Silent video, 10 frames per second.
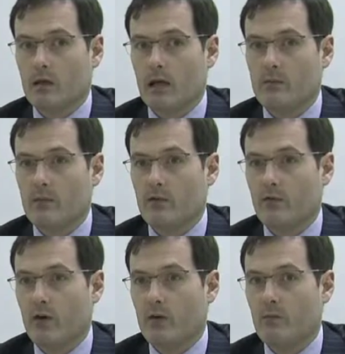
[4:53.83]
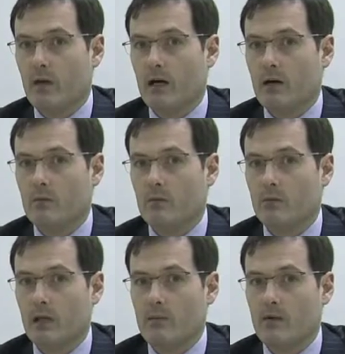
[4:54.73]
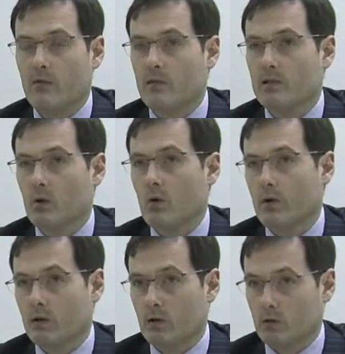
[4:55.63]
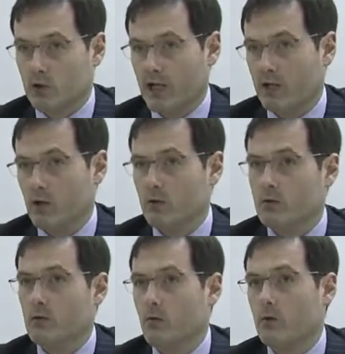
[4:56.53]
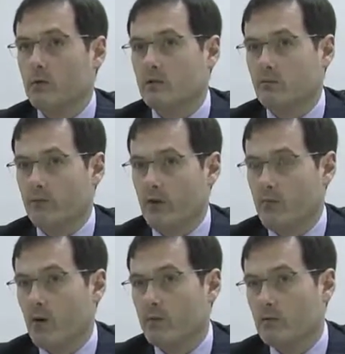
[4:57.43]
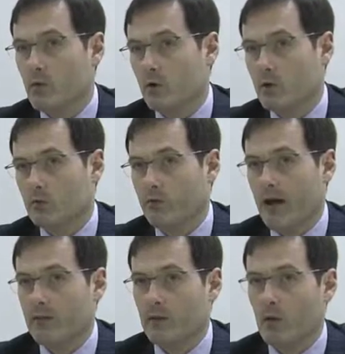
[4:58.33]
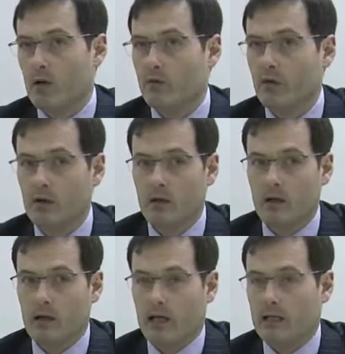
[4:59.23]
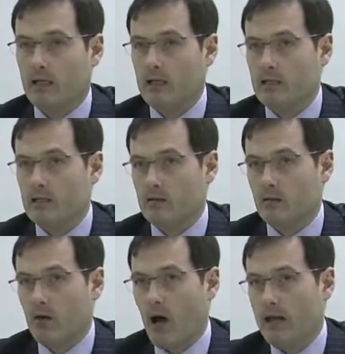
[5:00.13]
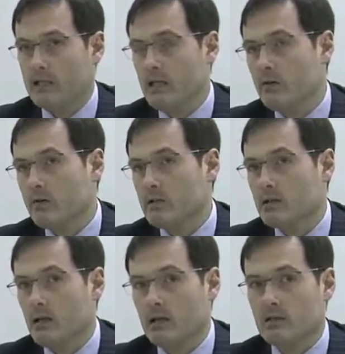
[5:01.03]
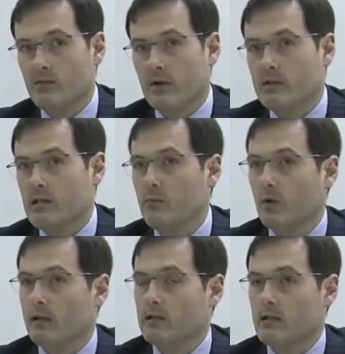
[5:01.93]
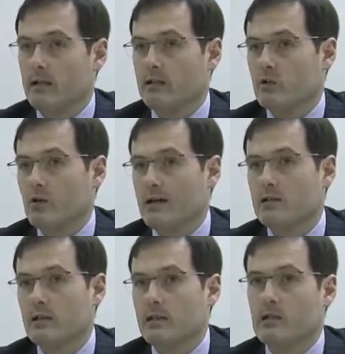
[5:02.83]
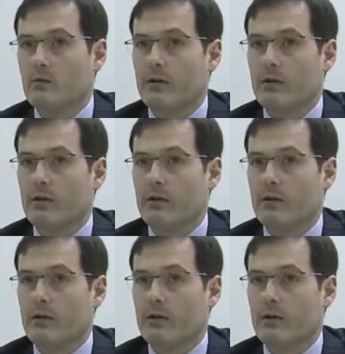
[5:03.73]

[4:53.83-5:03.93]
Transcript: coming from this author called Jay Hughes, who wrote this very popular book called Family Wealth. And his idea is very simple. It's that a trust is a